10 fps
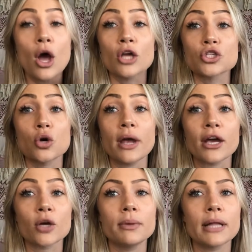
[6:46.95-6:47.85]
So it
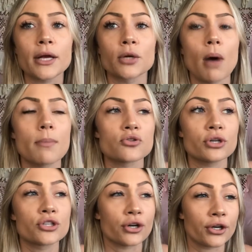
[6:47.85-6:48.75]
could be like your mom's
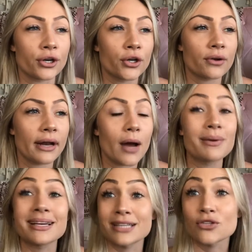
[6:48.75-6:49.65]
really triggering you right now
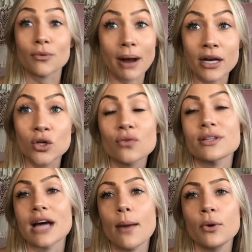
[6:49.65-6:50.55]
because it's reminding you of a
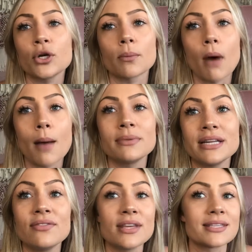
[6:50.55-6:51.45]
time when your mom
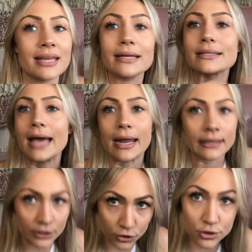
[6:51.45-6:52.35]
did this thing 10
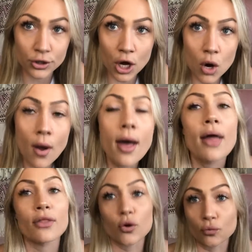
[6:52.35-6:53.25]
years ago
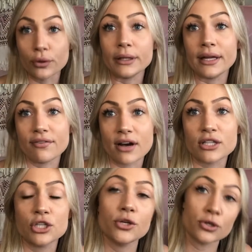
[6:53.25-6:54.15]
that really
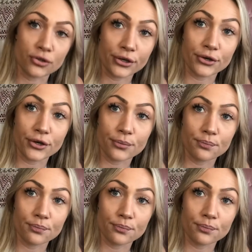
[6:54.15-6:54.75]
affected you and triggered you.